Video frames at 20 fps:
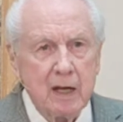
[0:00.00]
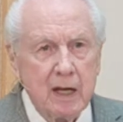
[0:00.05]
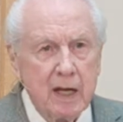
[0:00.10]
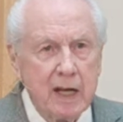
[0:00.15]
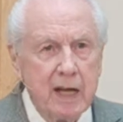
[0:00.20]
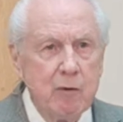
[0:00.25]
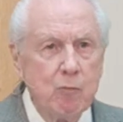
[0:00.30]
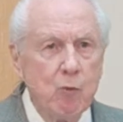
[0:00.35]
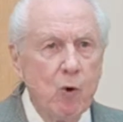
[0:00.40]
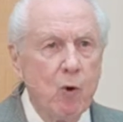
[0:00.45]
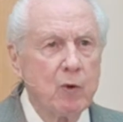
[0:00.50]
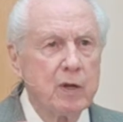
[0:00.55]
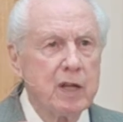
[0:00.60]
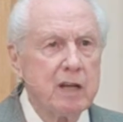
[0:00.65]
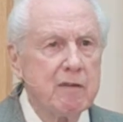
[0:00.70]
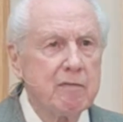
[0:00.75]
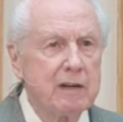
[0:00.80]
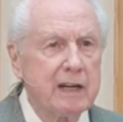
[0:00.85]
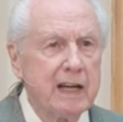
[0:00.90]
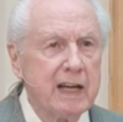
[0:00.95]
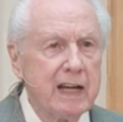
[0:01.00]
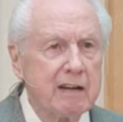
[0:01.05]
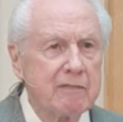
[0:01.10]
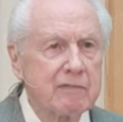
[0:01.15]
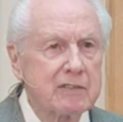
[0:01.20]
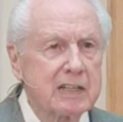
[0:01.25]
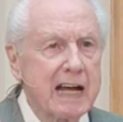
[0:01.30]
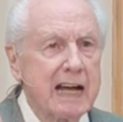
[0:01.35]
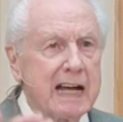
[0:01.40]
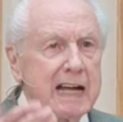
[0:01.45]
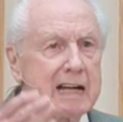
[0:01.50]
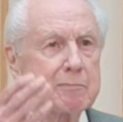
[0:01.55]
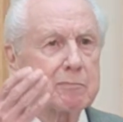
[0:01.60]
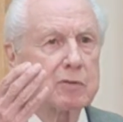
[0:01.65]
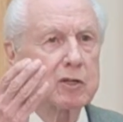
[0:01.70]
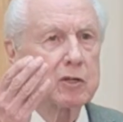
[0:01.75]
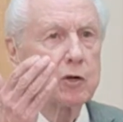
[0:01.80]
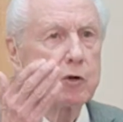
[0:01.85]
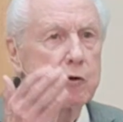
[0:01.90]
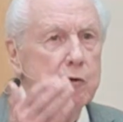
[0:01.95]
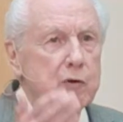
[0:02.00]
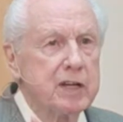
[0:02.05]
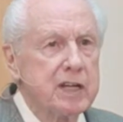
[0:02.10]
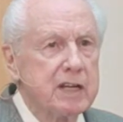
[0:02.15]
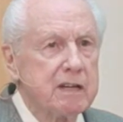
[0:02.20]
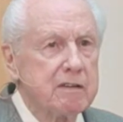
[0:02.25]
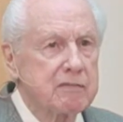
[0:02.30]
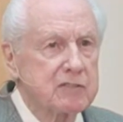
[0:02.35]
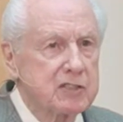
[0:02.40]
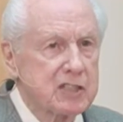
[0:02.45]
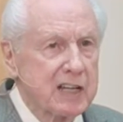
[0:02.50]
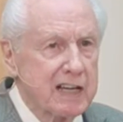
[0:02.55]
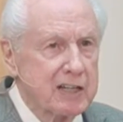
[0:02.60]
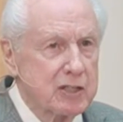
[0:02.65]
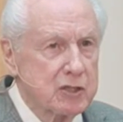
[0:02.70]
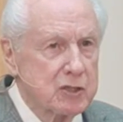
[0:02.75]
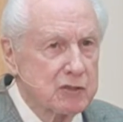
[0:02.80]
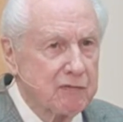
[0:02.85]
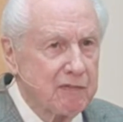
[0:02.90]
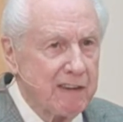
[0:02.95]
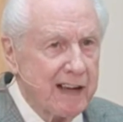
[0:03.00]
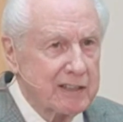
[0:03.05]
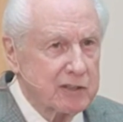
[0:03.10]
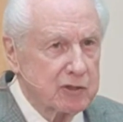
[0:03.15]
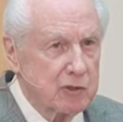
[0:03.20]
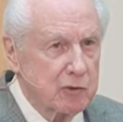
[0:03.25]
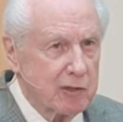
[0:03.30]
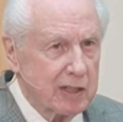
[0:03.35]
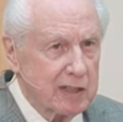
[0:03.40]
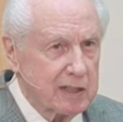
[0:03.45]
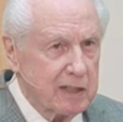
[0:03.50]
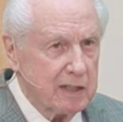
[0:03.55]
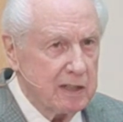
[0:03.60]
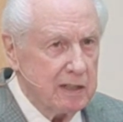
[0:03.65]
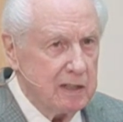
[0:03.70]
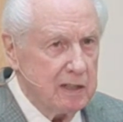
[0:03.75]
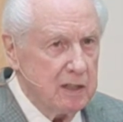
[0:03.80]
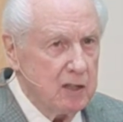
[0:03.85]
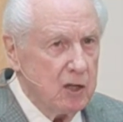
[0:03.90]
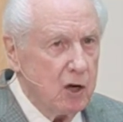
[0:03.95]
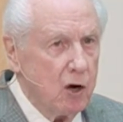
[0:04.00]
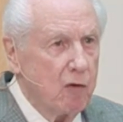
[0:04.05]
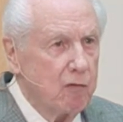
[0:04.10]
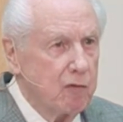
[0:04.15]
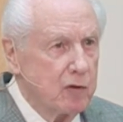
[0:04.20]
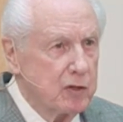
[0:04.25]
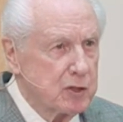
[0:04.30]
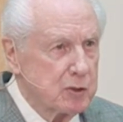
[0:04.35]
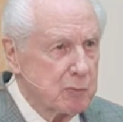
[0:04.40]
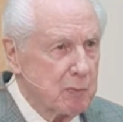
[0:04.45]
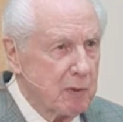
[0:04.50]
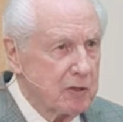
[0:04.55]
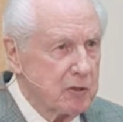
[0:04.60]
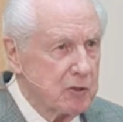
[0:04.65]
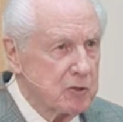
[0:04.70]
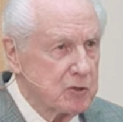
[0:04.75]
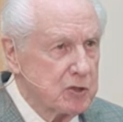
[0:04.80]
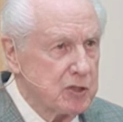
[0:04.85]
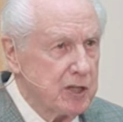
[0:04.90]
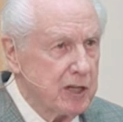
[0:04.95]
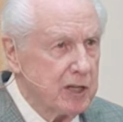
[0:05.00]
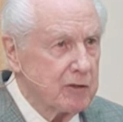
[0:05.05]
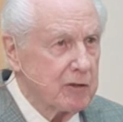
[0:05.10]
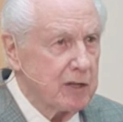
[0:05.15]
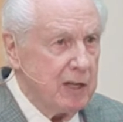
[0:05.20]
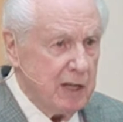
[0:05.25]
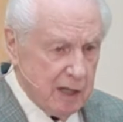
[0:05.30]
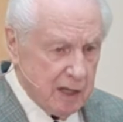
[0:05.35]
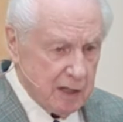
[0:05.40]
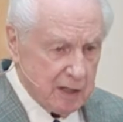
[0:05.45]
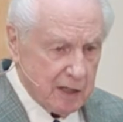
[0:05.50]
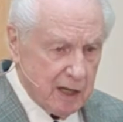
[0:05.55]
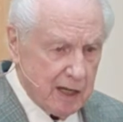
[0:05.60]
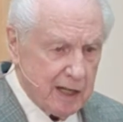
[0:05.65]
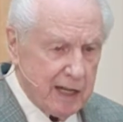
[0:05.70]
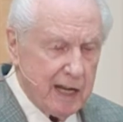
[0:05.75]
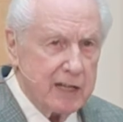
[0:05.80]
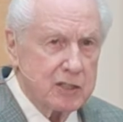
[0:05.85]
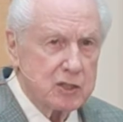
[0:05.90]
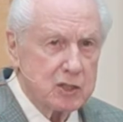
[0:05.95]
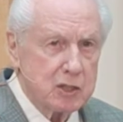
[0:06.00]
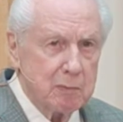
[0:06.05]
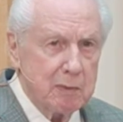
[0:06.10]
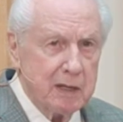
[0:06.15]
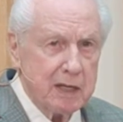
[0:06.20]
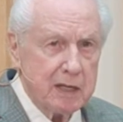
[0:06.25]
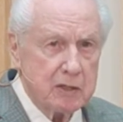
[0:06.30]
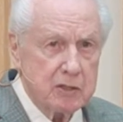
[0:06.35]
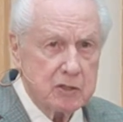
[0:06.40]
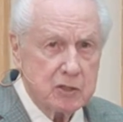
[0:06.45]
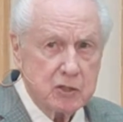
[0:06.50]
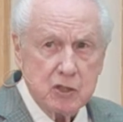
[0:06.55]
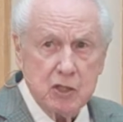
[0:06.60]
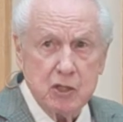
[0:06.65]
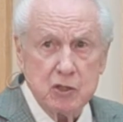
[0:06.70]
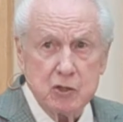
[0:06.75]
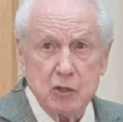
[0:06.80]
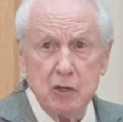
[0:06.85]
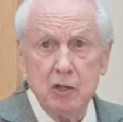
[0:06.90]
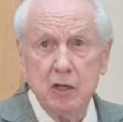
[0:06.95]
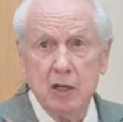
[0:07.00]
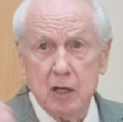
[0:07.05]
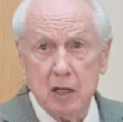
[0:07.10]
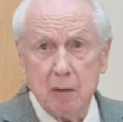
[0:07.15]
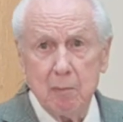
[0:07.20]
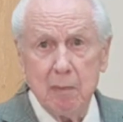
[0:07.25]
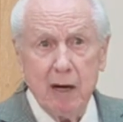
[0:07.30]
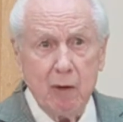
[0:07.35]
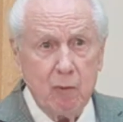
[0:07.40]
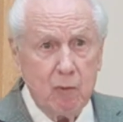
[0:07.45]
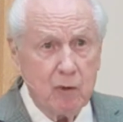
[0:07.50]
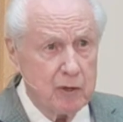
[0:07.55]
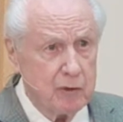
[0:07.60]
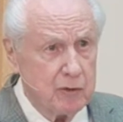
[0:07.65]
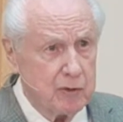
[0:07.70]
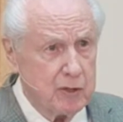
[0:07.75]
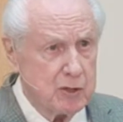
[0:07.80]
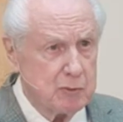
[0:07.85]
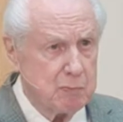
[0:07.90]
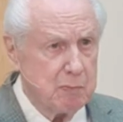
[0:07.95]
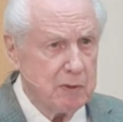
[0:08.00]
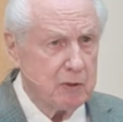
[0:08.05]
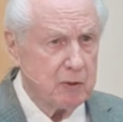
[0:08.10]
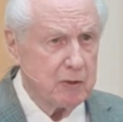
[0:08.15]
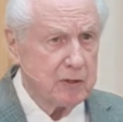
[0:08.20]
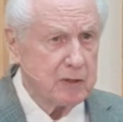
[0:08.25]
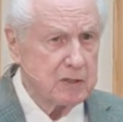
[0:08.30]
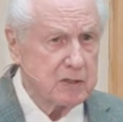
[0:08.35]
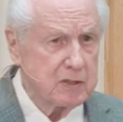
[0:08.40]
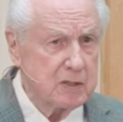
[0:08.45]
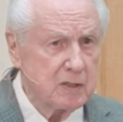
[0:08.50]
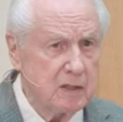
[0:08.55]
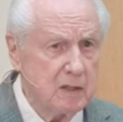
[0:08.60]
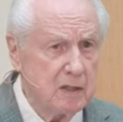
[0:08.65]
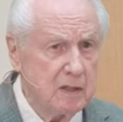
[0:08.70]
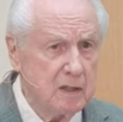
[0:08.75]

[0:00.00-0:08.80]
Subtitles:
he won't even have time to grieve satisfactorily over his brother's death till he has to make a decision about one of these buildings.